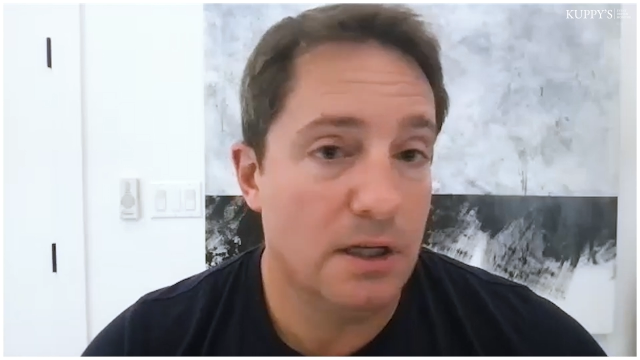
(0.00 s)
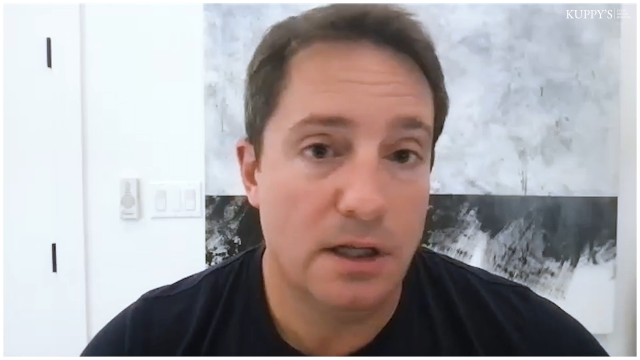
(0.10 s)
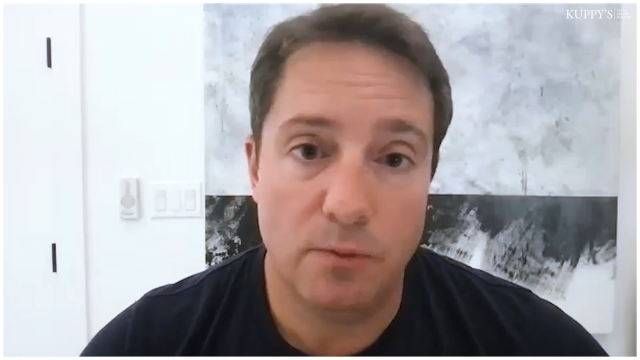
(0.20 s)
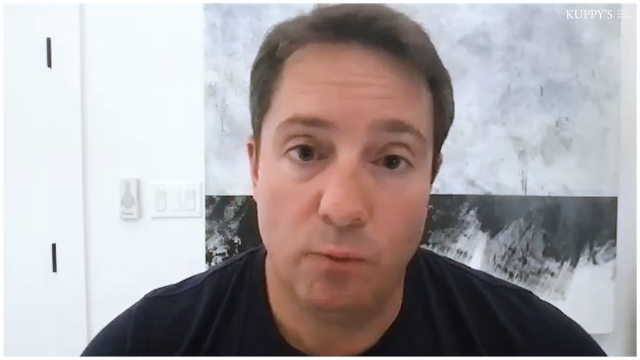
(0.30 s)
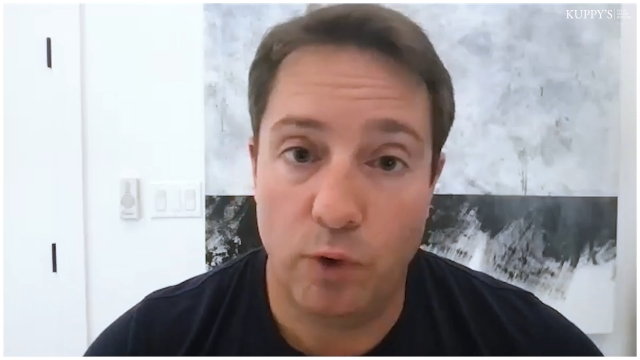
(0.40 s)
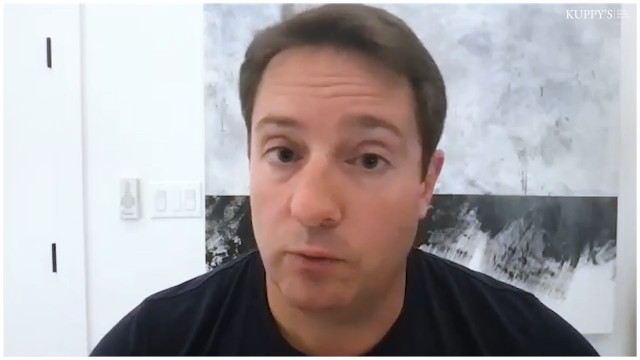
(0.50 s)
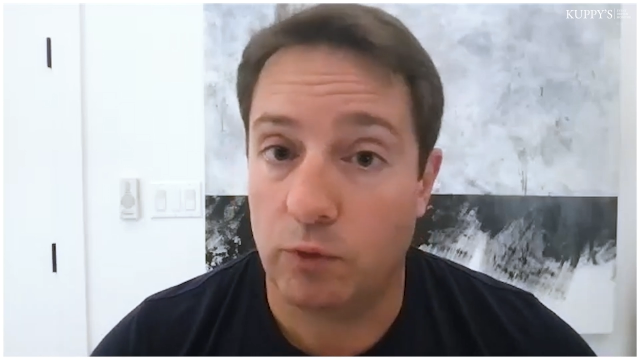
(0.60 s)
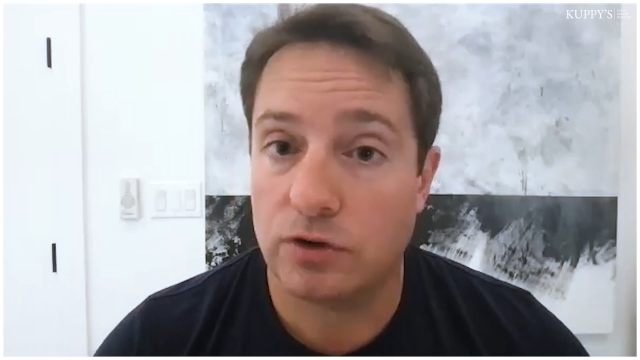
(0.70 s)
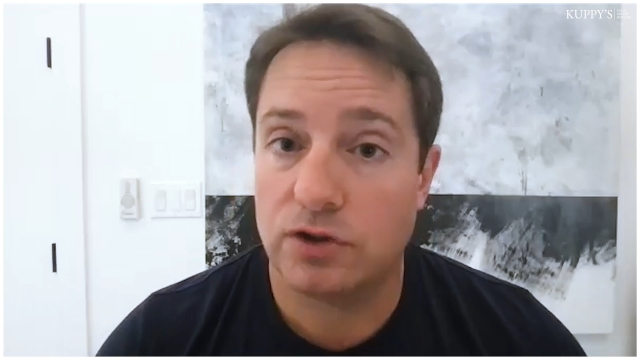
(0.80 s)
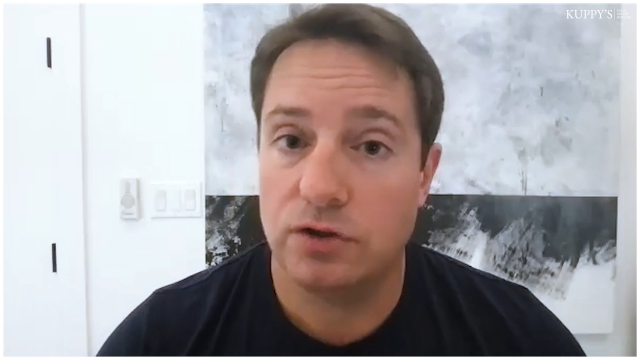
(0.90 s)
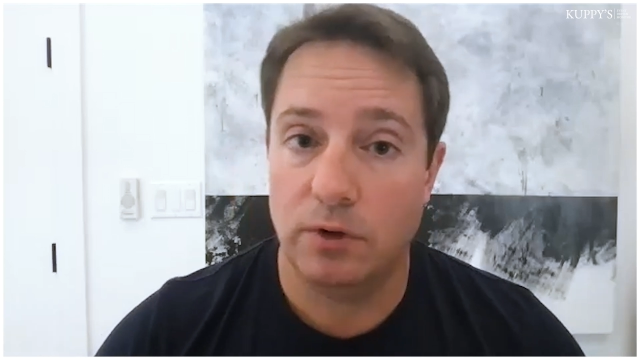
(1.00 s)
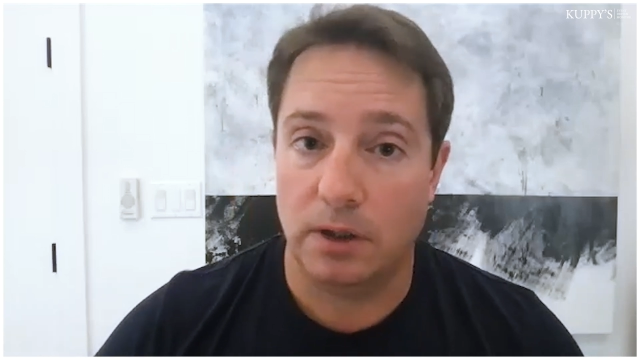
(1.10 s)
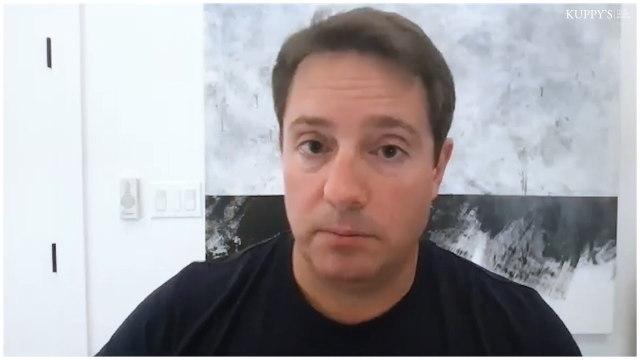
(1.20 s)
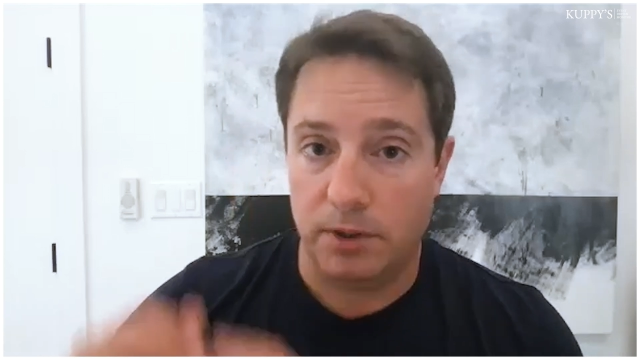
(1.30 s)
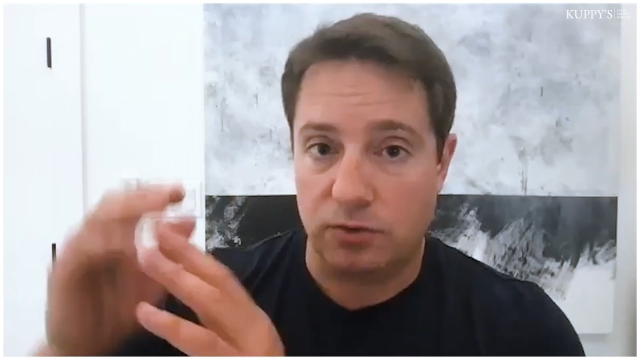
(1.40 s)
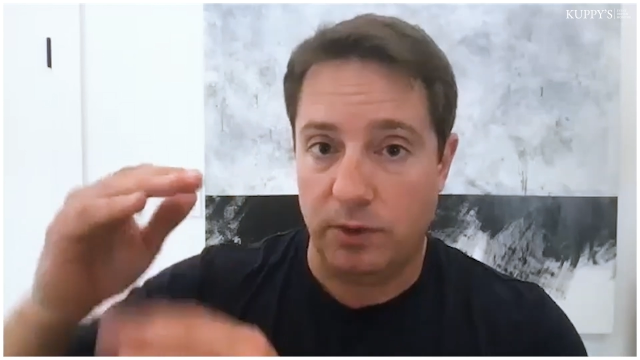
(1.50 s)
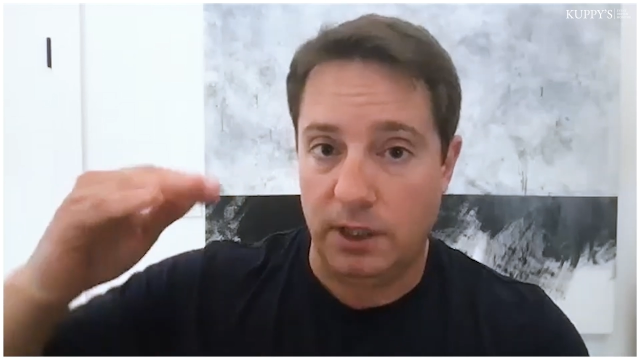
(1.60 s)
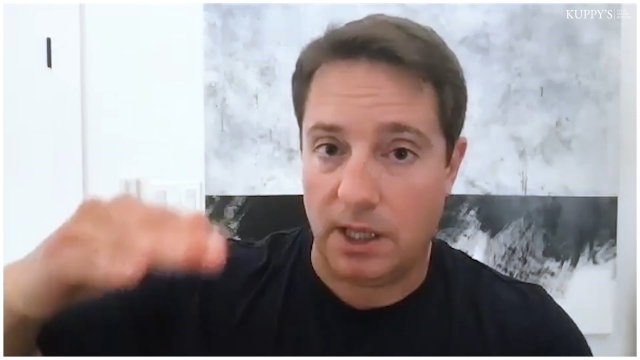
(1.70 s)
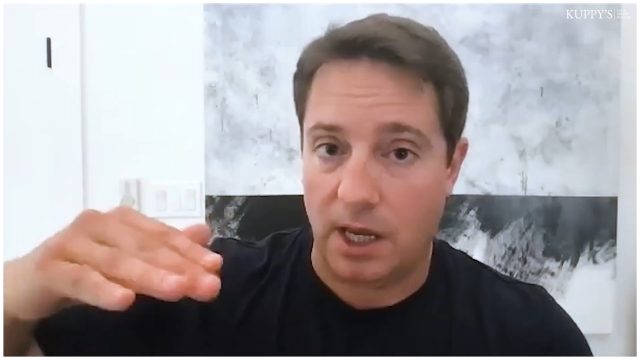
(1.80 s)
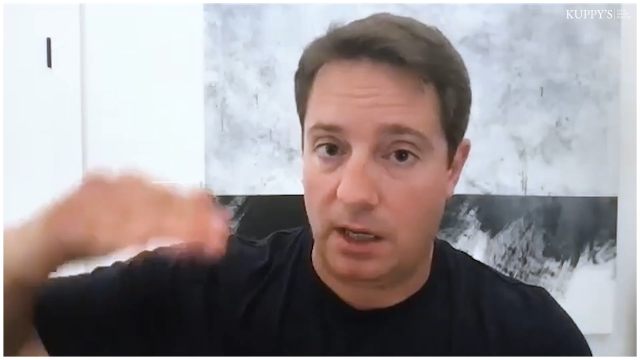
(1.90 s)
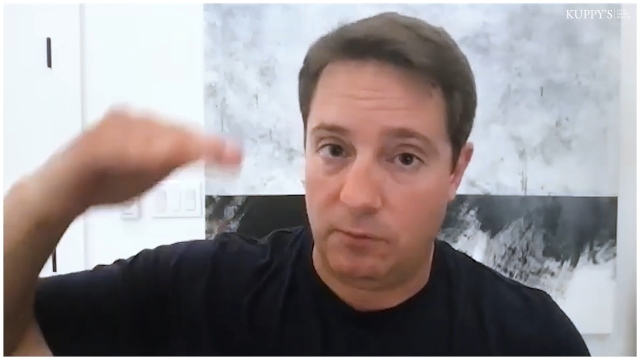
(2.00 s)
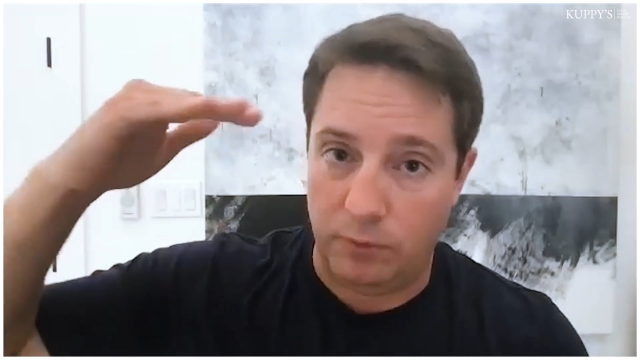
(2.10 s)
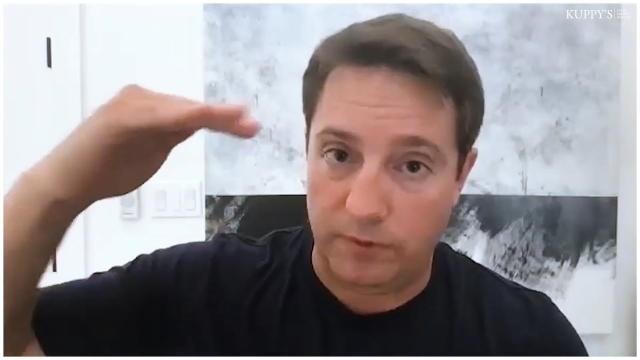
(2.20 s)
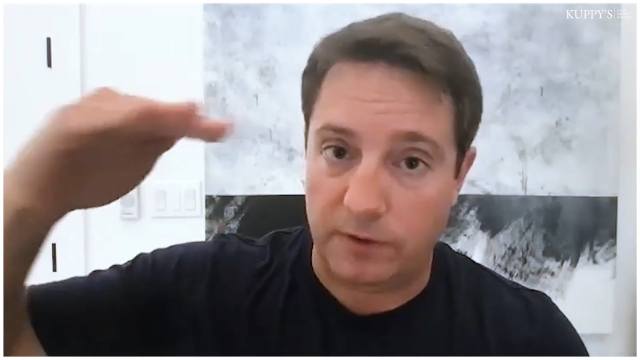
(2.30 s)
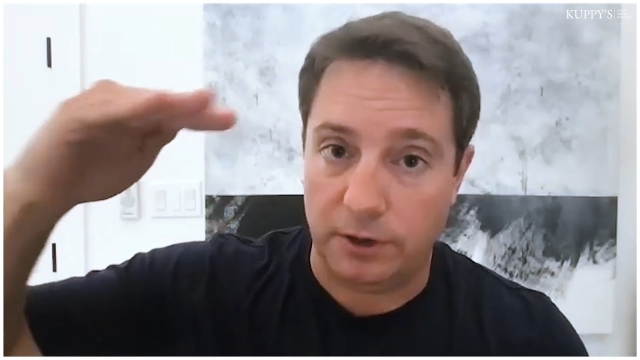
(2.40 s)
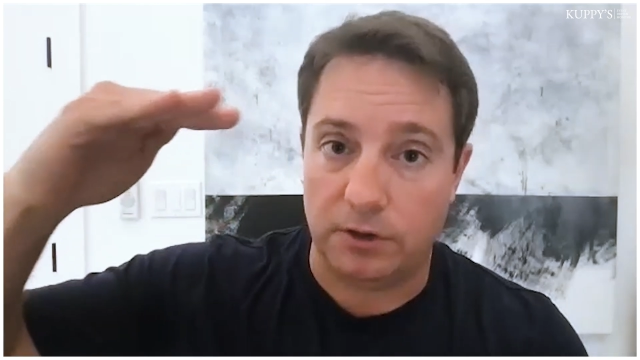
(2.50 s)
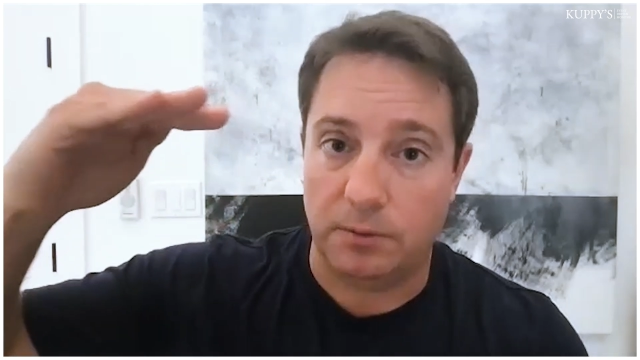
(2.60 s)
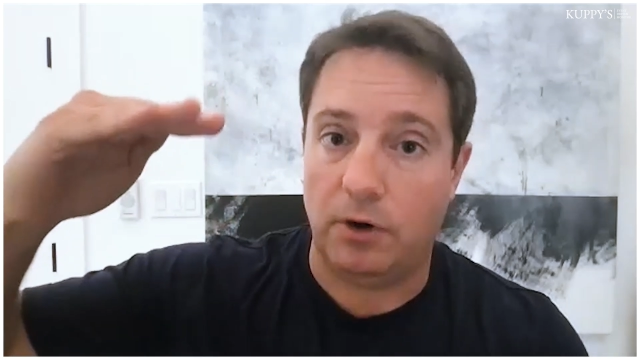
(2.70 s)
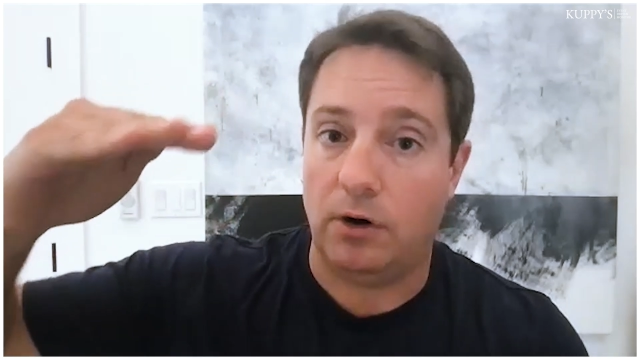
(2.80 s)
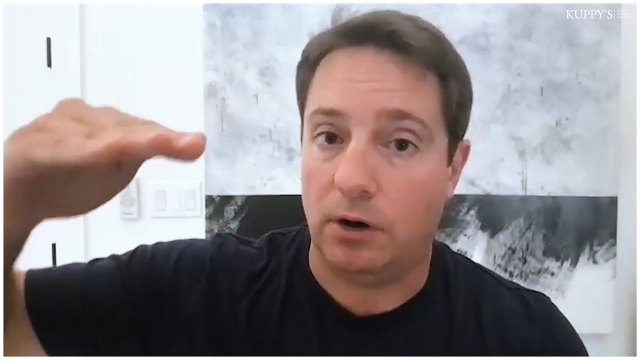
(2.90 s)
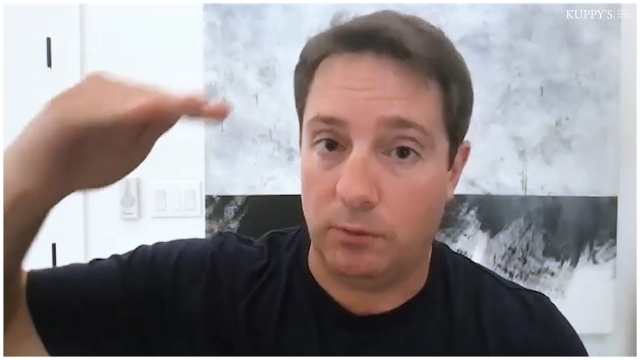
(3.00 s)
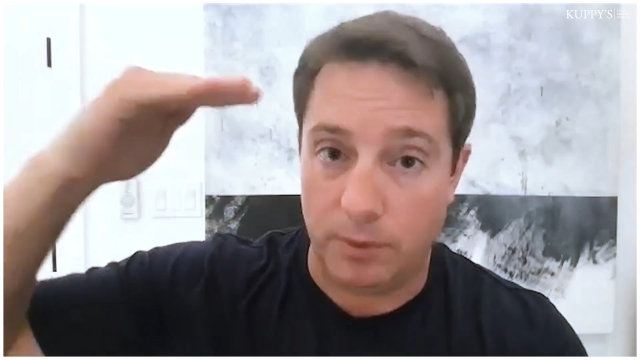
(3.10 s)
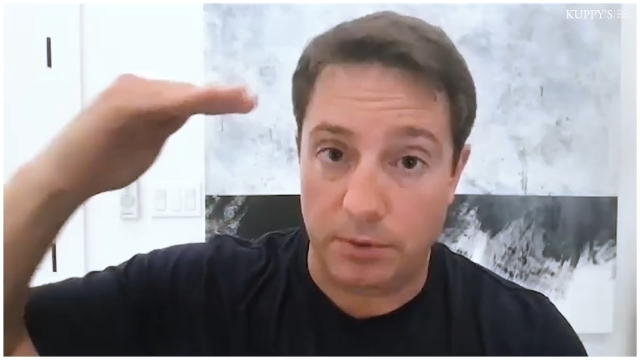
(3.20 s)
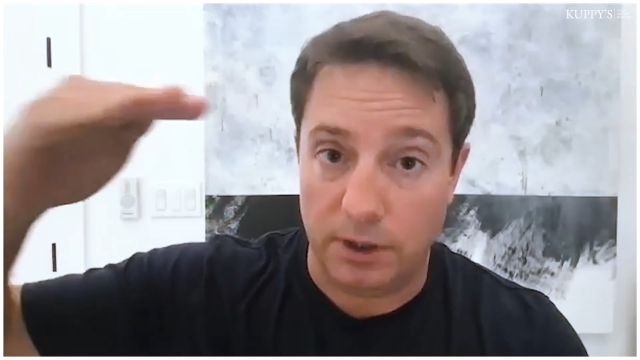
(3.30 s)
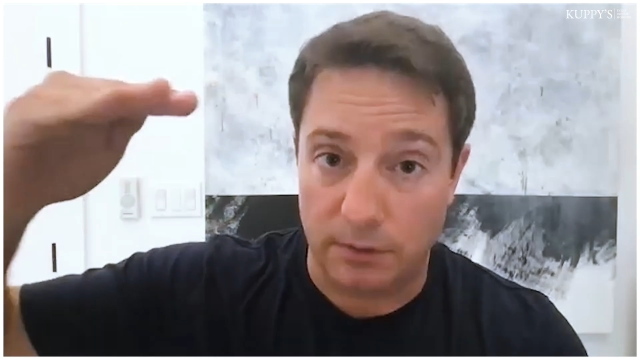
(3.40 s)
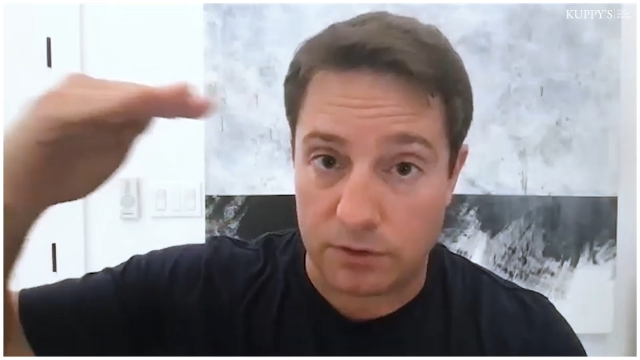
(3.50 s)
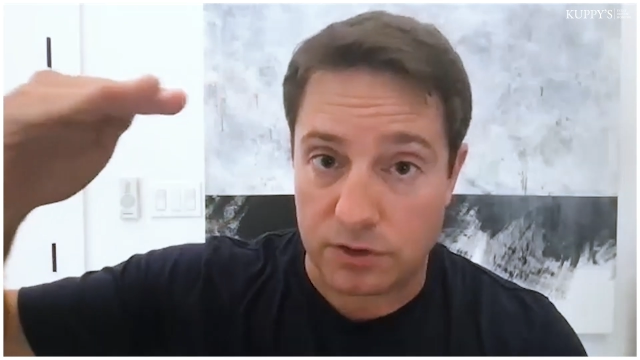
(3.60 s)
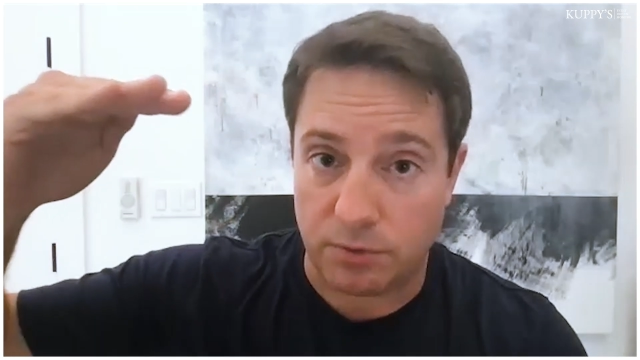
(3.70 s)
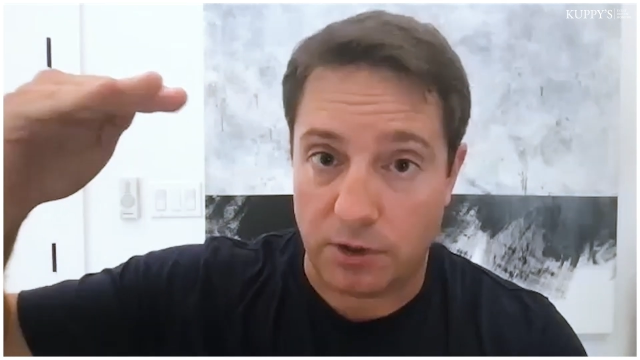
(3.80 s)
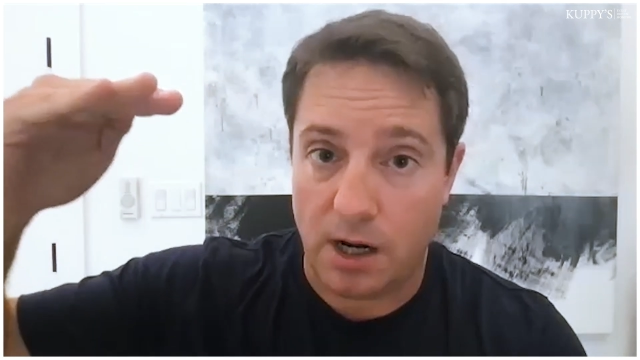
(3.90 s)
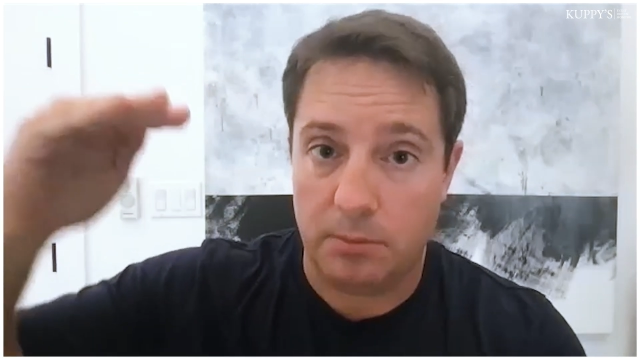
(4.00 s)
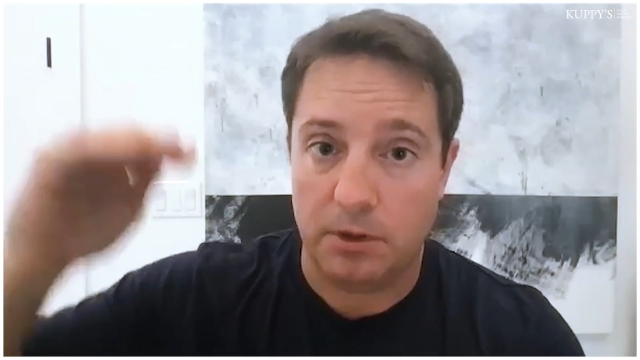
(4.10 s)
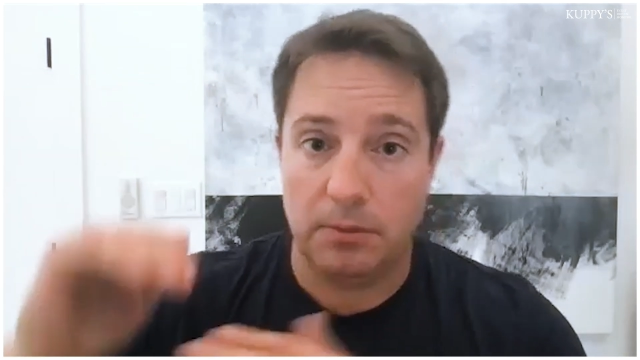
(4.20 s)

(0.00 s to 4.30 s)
what we're doing between that, we've cleared the bar, we believe there's a problem,